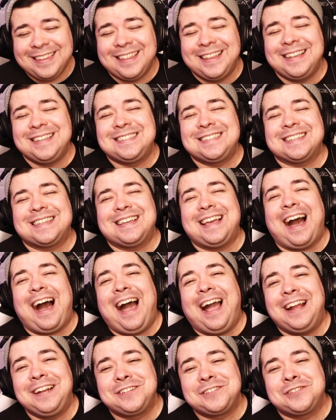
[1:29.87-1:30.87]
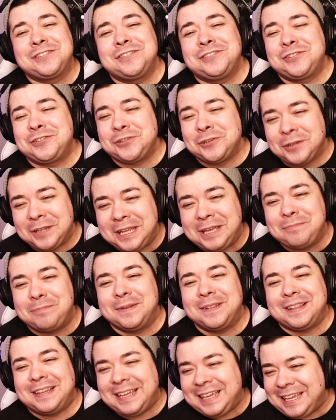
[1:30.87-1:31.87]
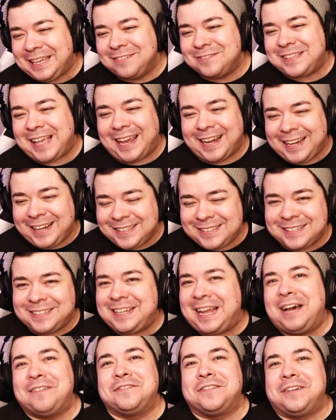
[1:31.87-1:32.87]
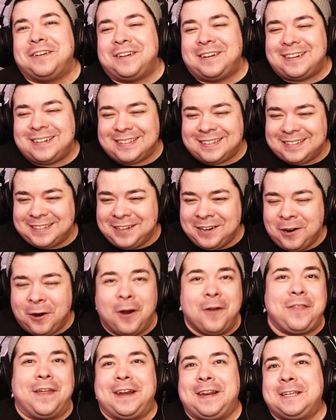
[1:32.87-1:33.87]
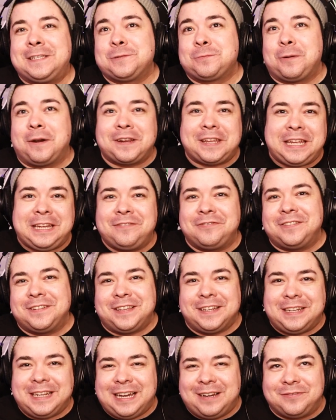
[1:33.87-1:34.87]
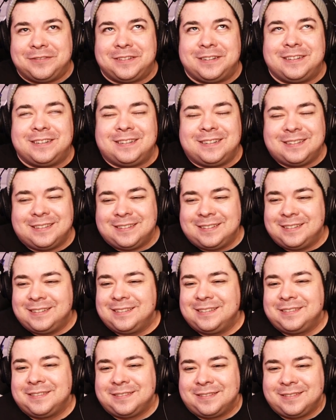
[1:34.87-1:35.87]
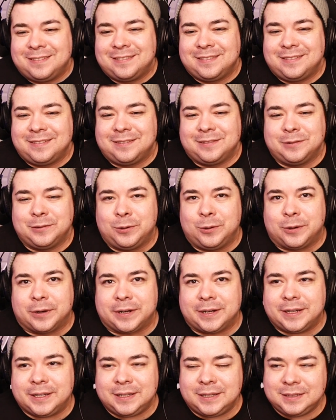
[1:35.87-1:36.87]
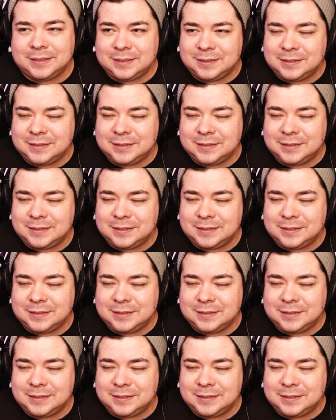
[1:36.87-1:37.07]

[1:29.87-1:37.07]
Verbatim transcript: This guy truly believes Eddie's the devil, or that he's working for the devil. Lord.